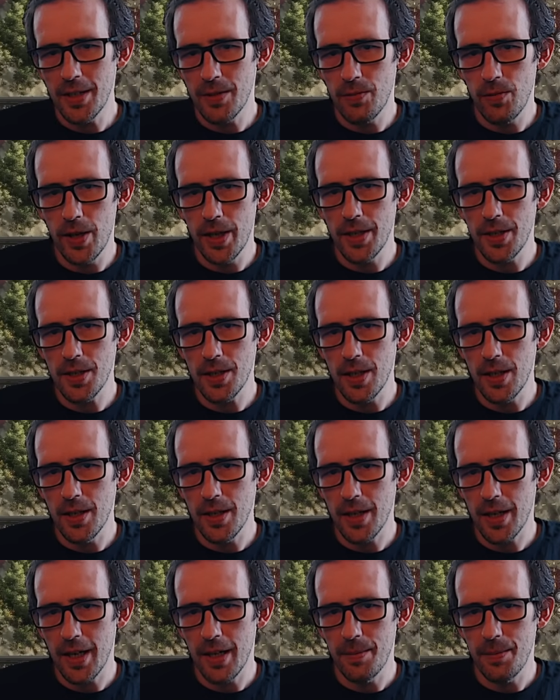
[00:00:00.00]
It's right at the
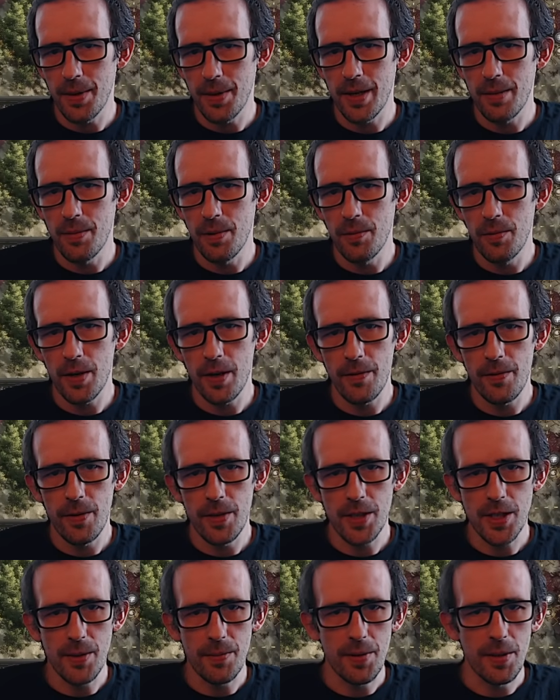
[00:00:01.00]
start of the campaign, but we'll go
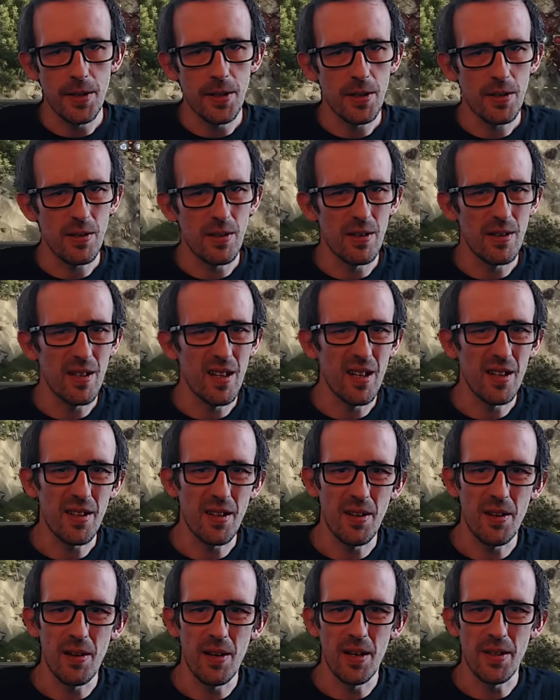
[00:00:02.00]
find something that's got, I
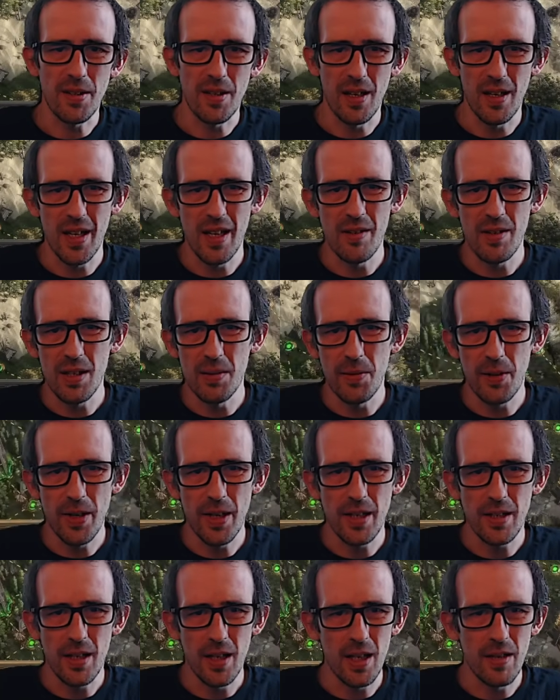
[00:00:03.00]
don't know, like Delirium on
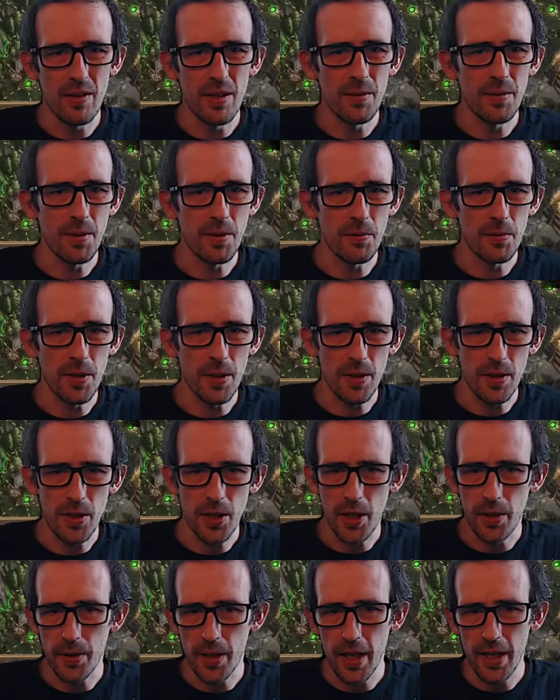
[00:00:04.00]
it. Delirium is always a good
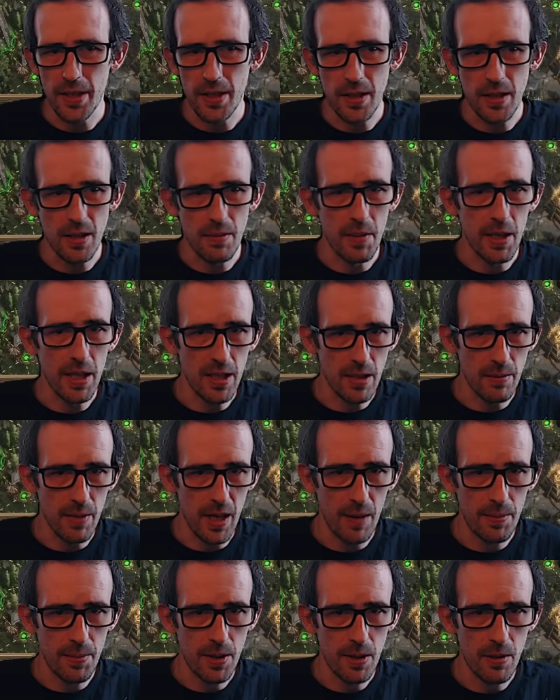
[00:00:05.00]
showcase because it makes the
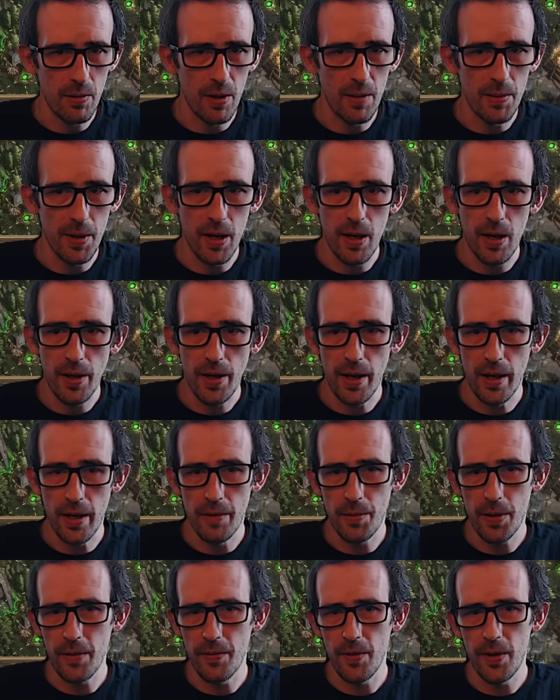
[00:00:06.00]
maps quite a bit harder. And
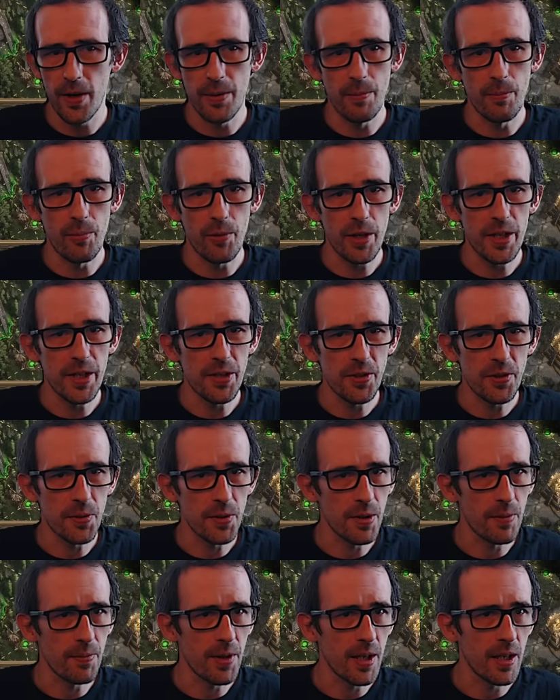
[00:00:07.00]
if we can find Breach
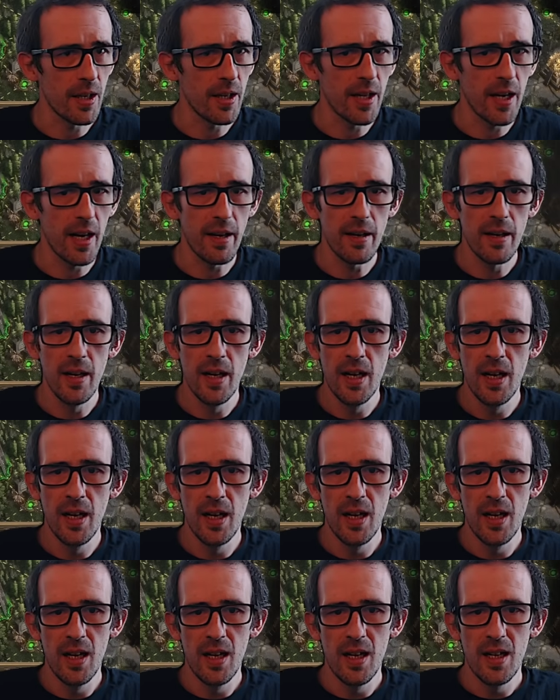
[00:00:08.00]
or something like that.
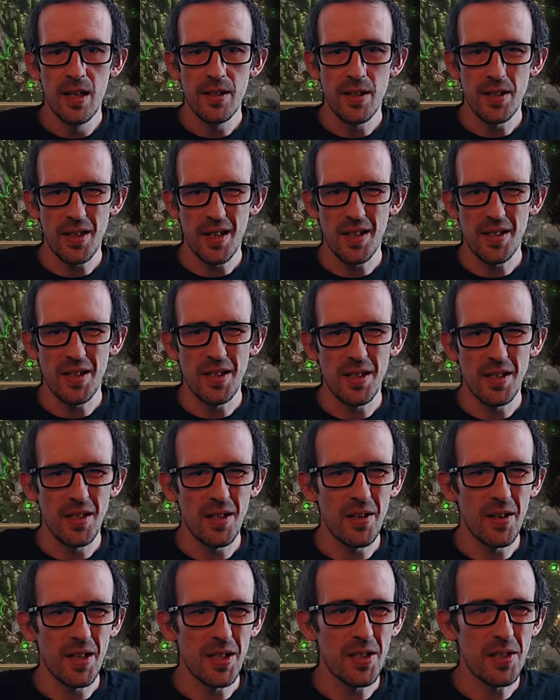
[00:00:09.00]
Deserters is
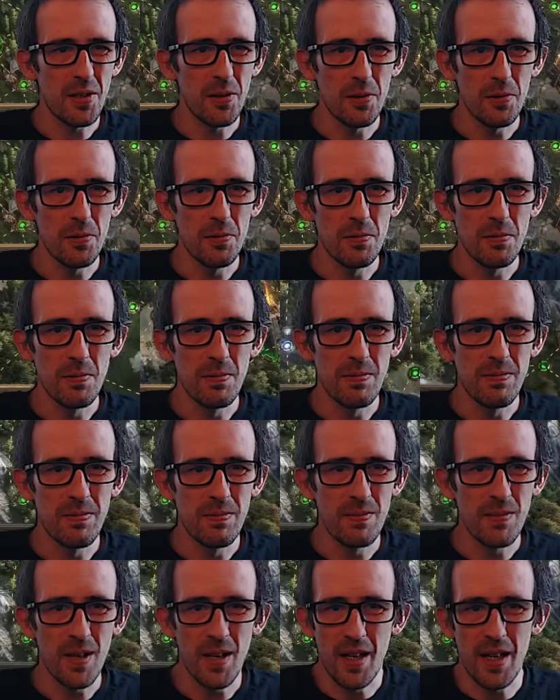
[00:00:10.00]
a nice tool.
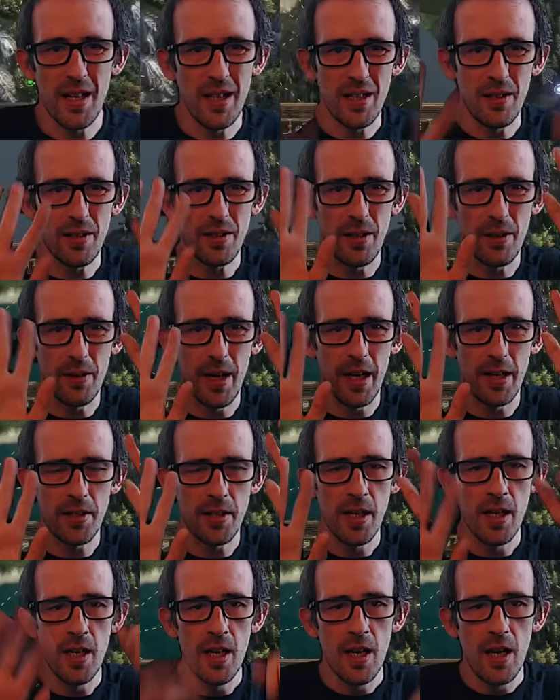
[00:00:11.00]
Here, look, no hands.